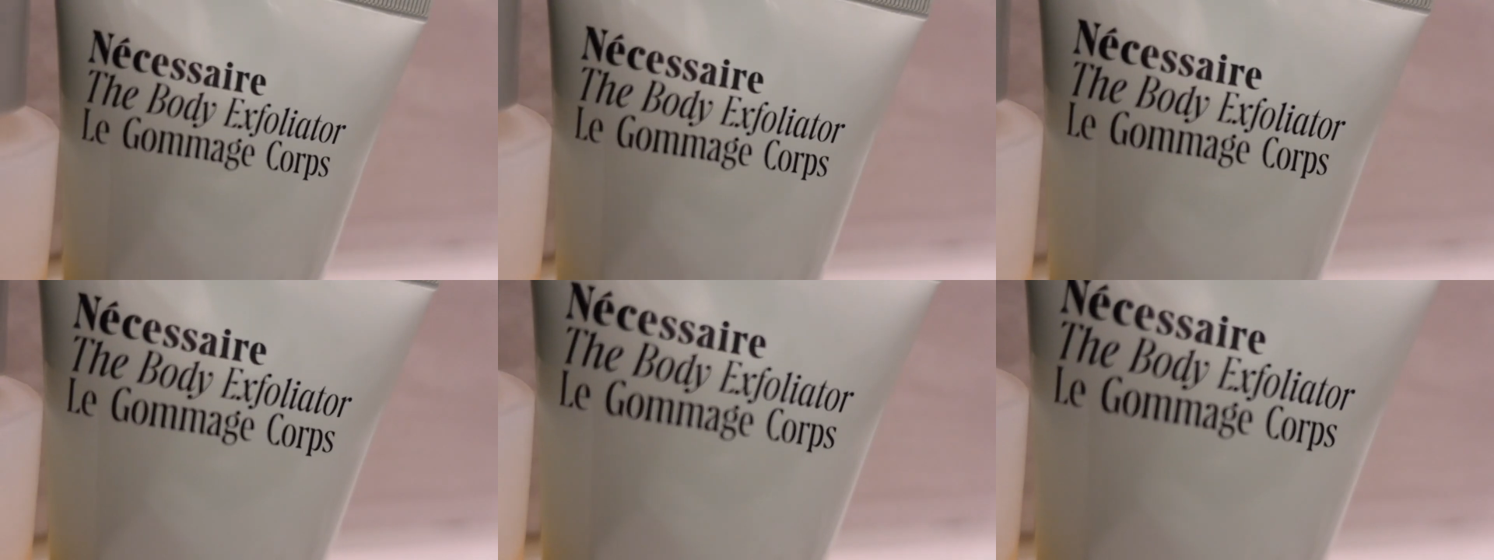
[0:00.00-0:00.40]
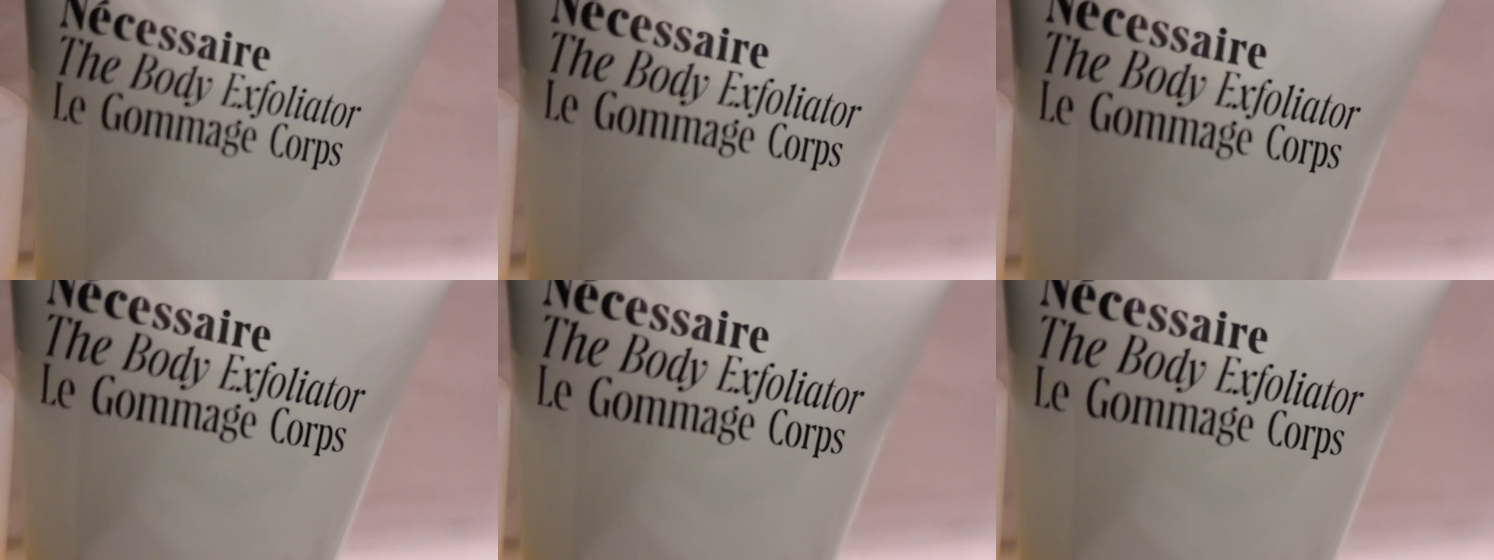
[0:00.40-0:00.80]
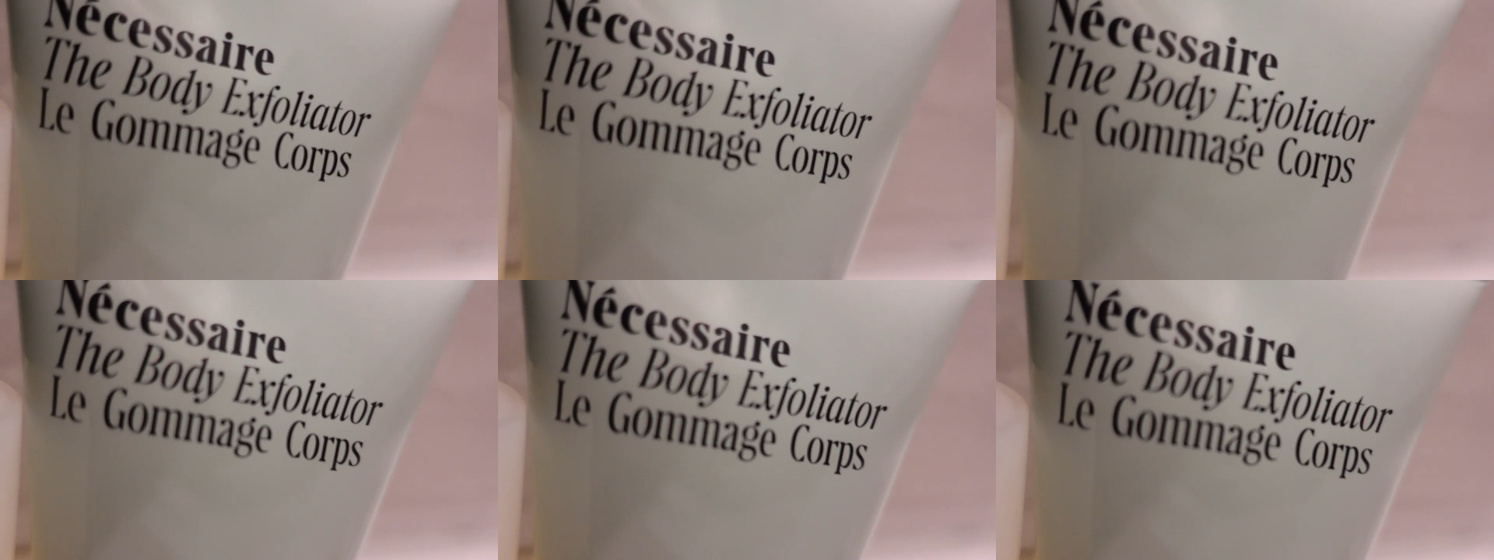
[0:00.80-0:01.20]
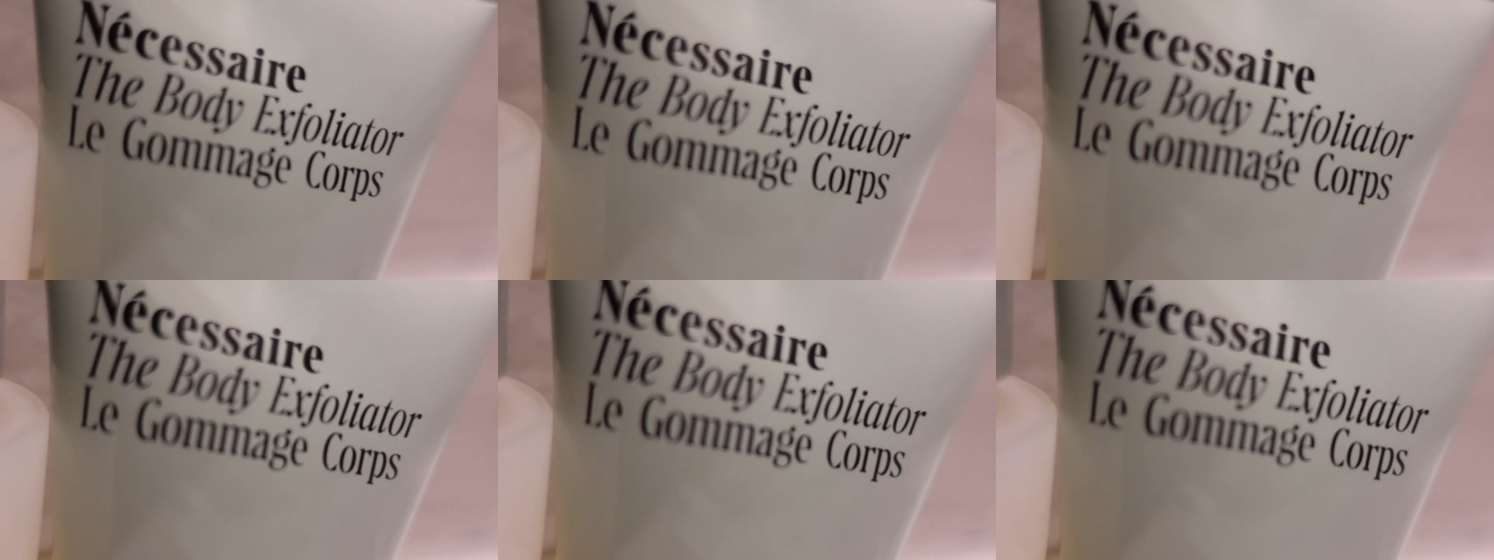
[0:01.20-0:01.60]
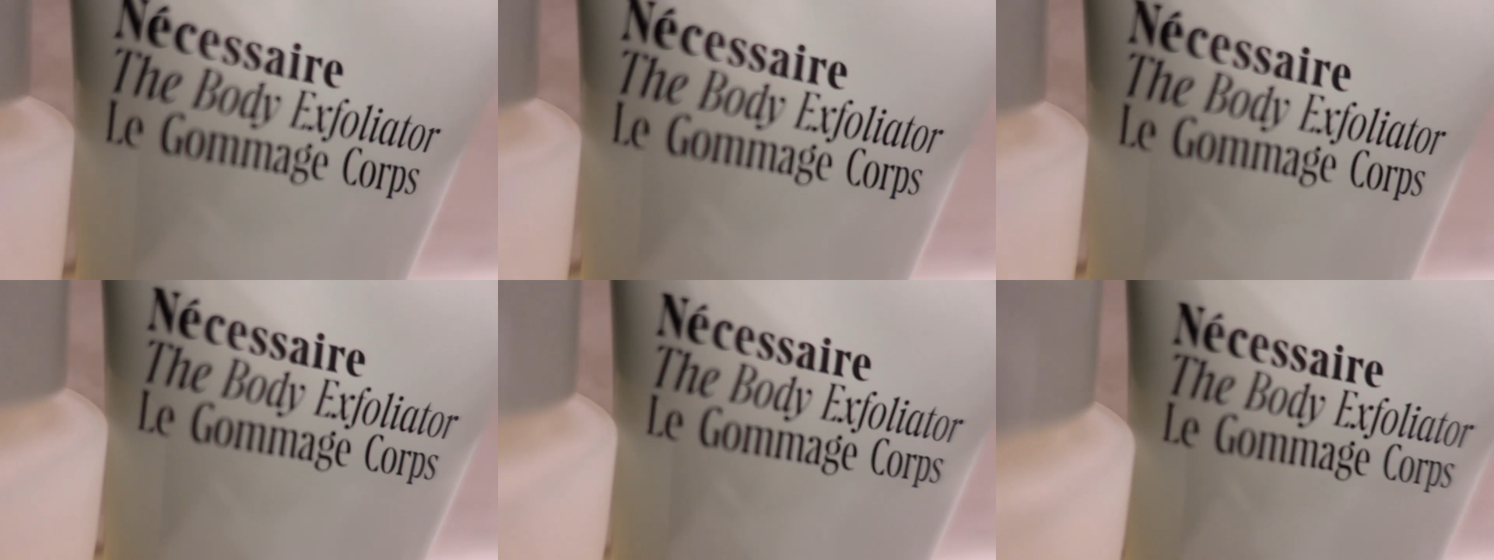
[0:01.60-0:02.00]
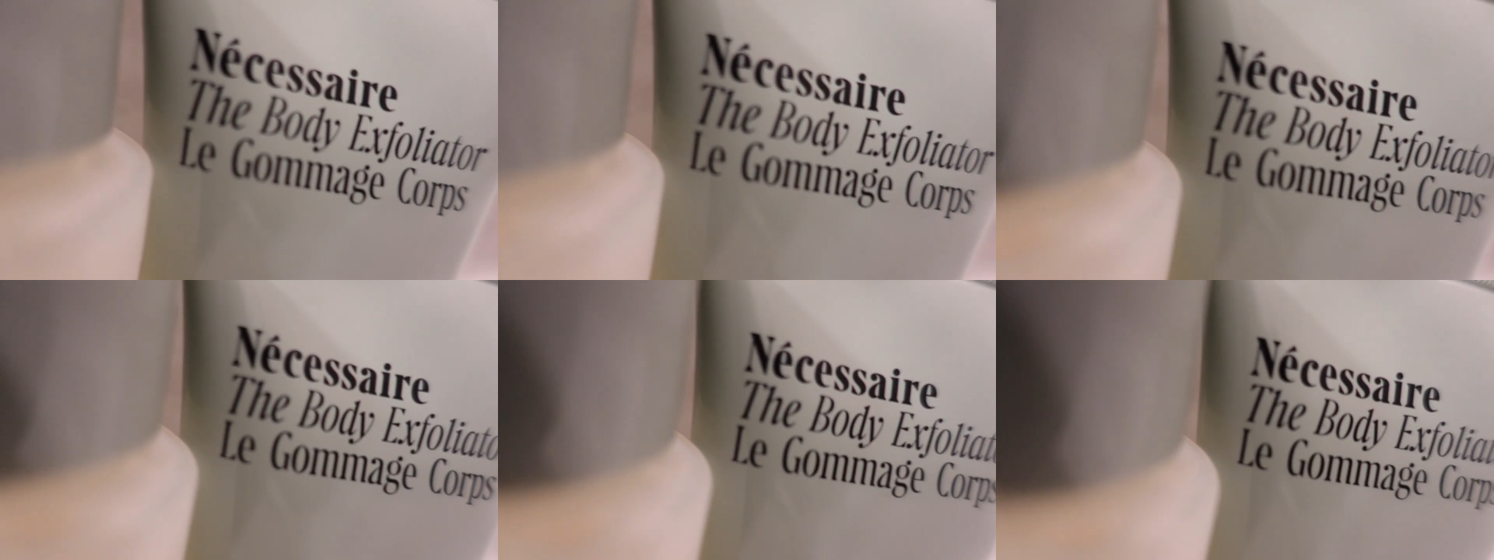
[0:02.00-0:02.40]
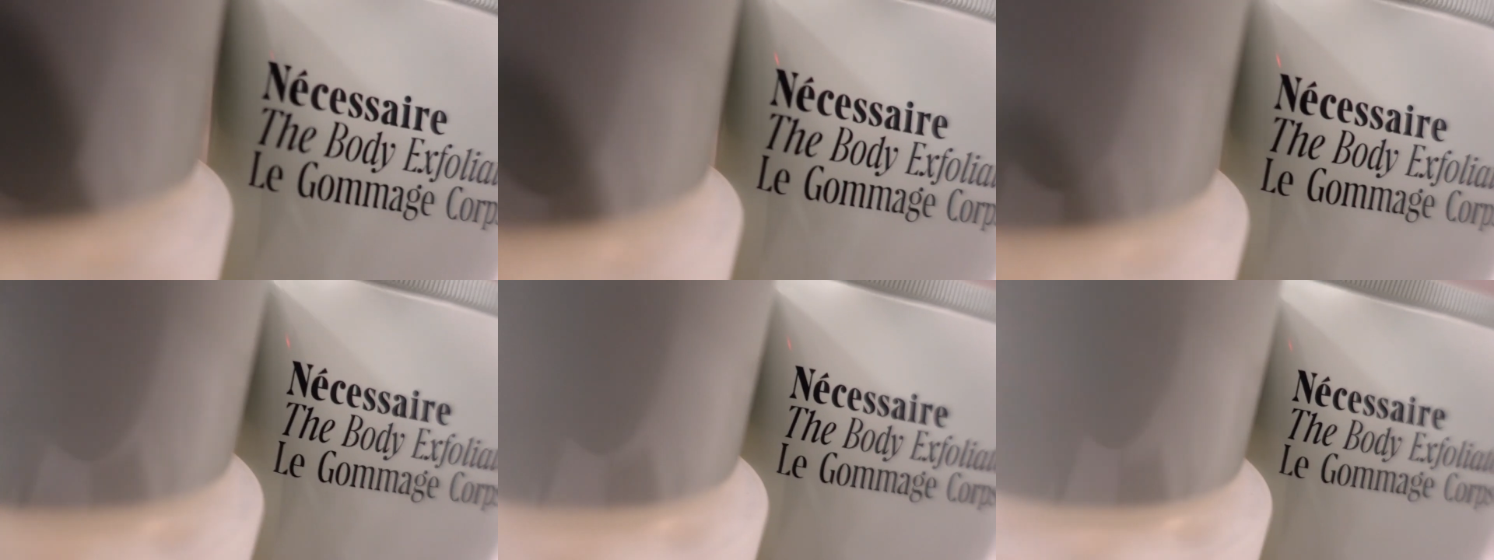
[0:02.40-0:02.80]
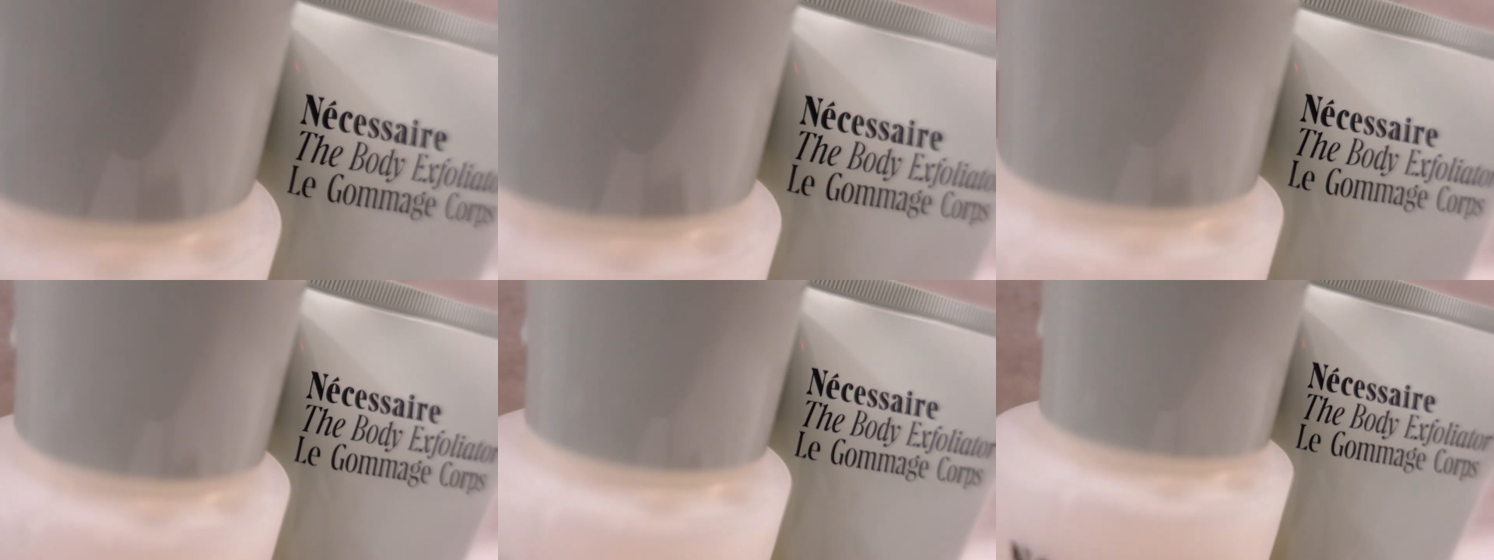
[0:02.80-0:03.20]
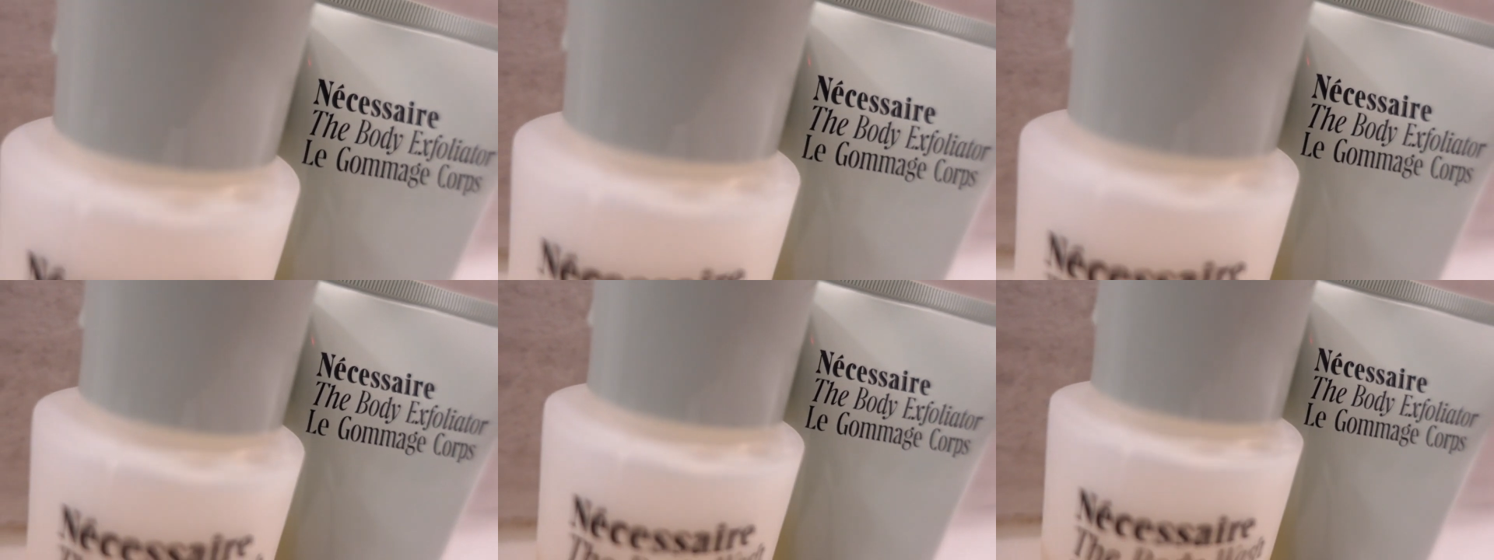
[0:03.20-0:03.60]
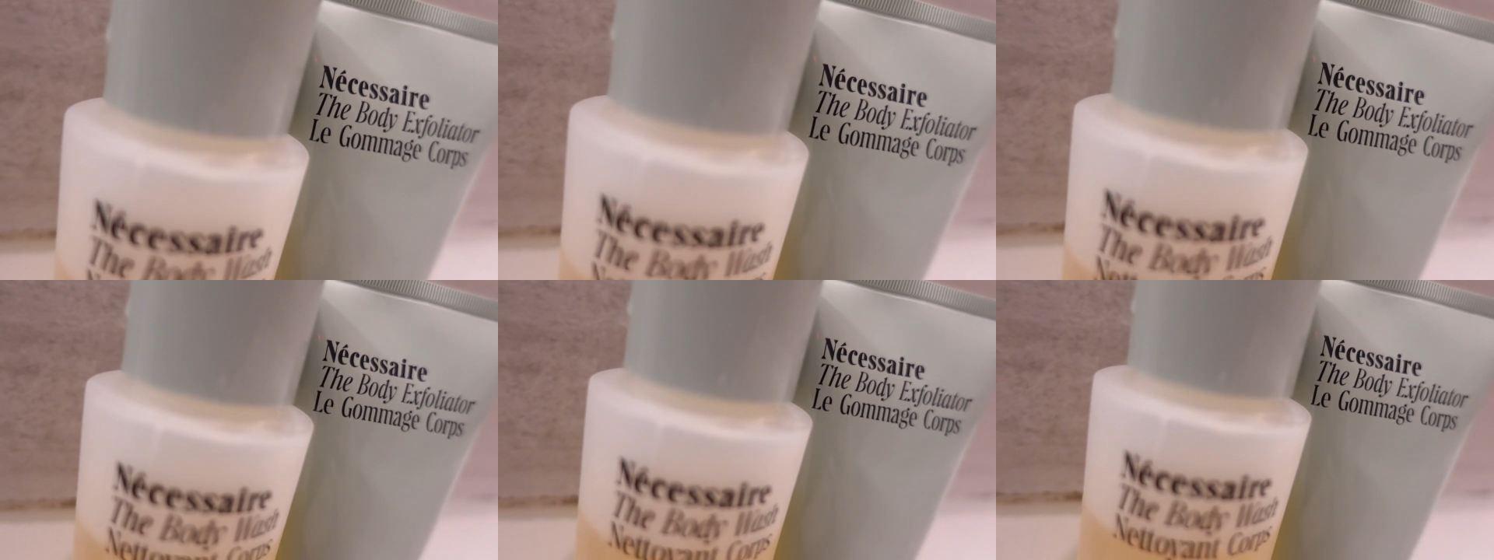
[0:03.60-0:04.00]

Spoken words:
No face is visible, so there are no lips to read.